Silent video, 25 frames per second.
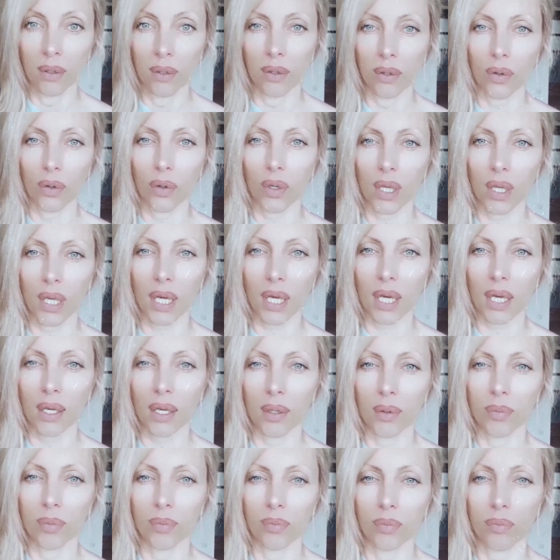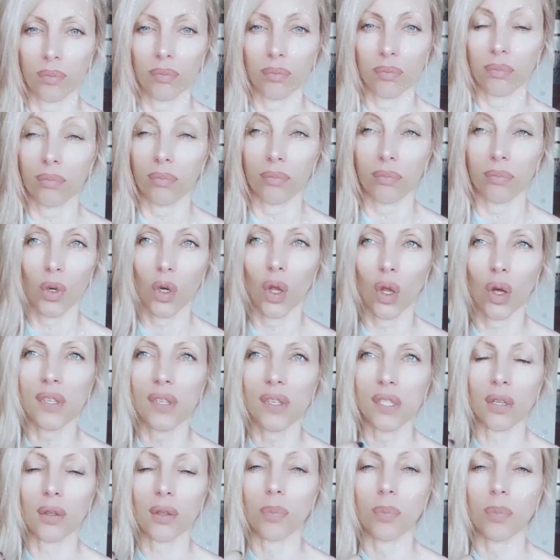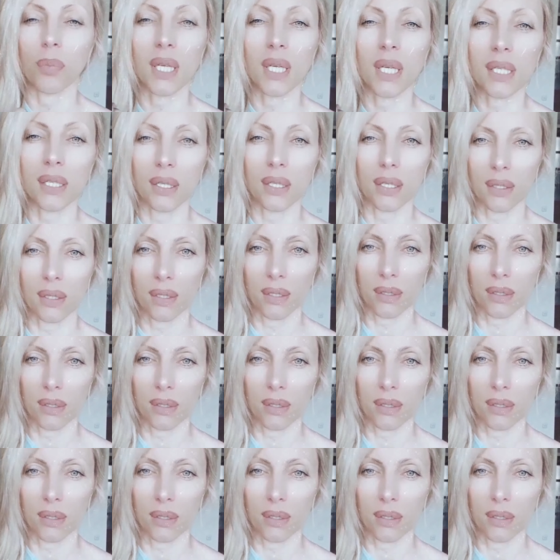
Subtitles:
Okay, love is not business,